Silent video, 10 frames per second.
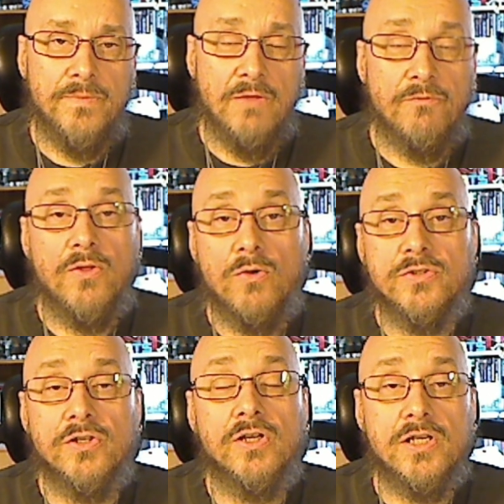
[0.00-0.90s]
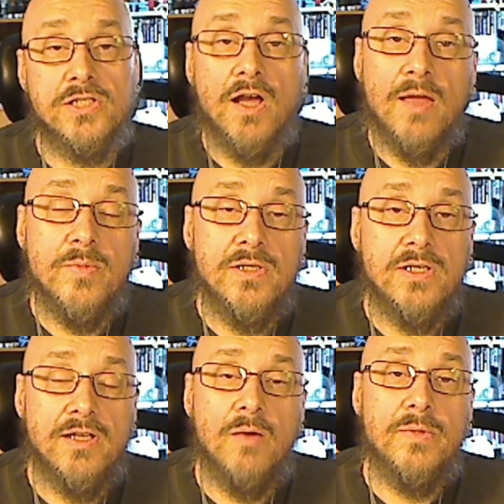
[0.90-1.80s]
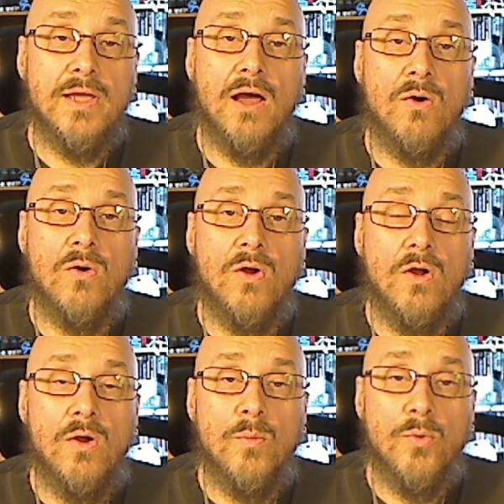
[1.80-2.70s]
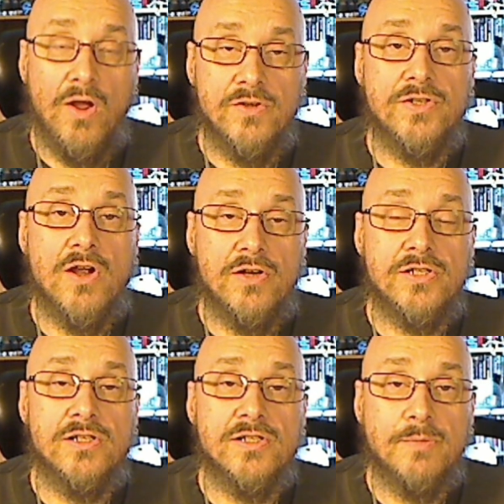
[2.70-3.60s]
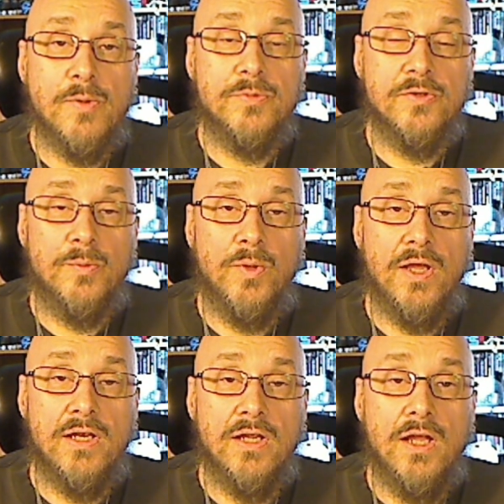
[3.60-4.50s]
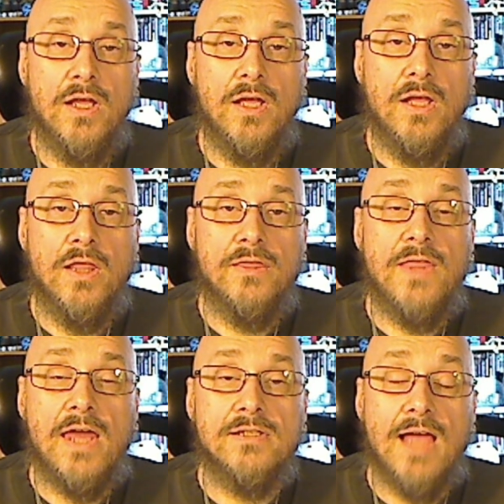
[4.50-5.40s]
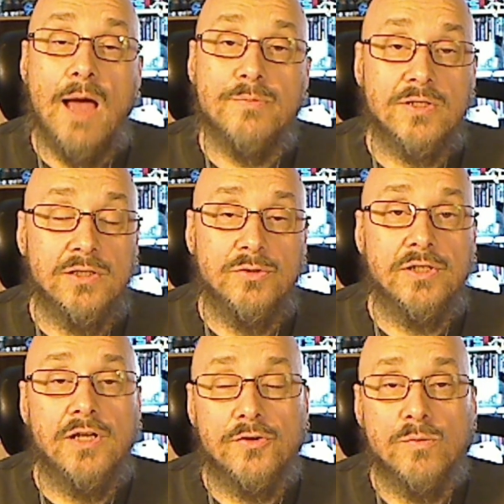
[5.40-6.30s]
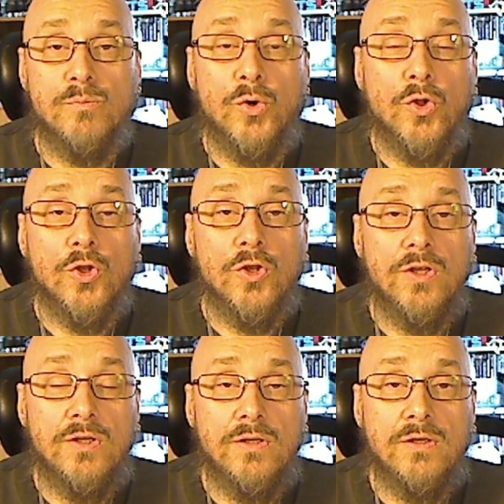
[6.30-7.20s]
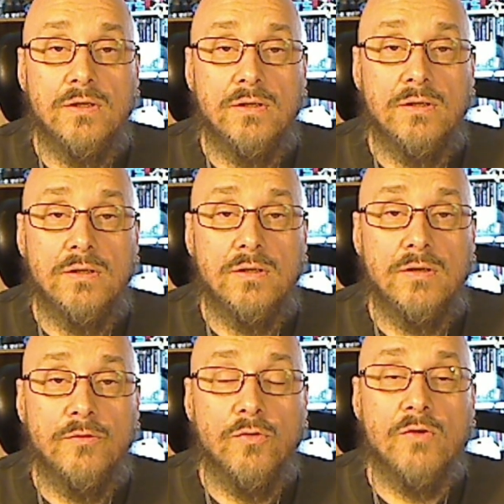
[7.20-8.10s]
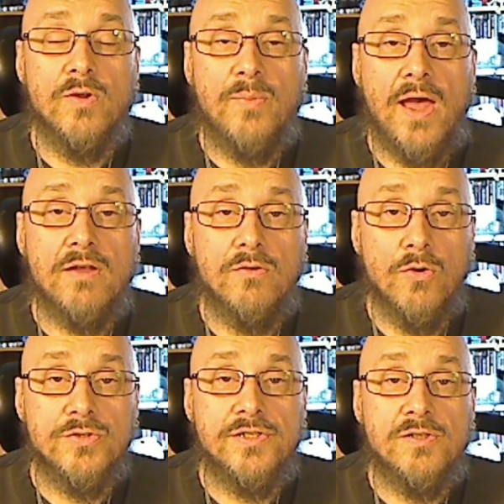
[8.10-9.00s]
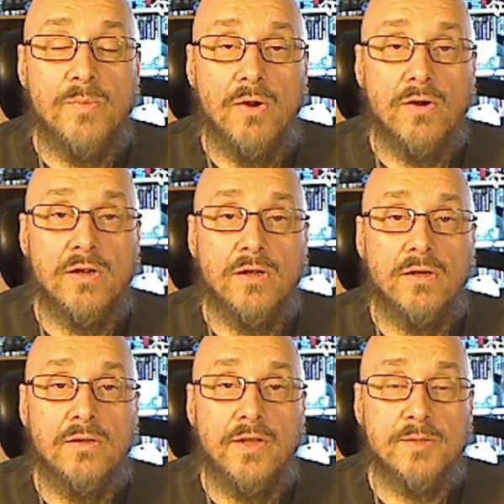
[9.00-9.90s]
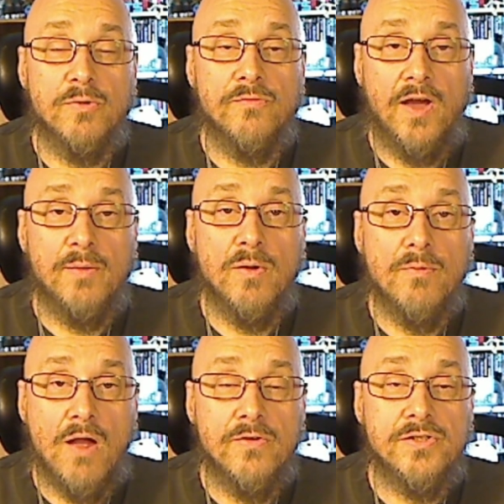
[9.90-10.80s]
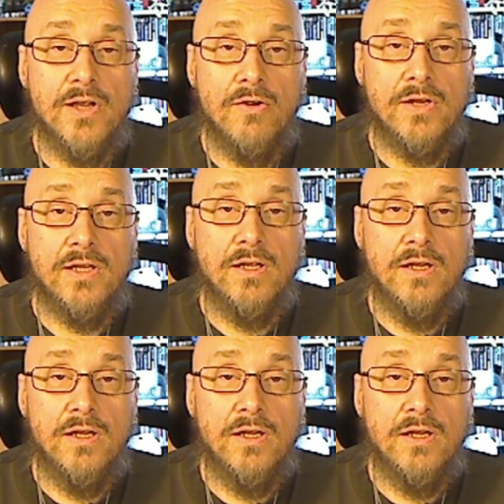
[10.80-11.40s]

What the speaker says: And for those who are going to chime in and tell me how private charity is going to step up to the plate, that is absolute and utter bull. For every bag of groceries in America that is provided by private charity,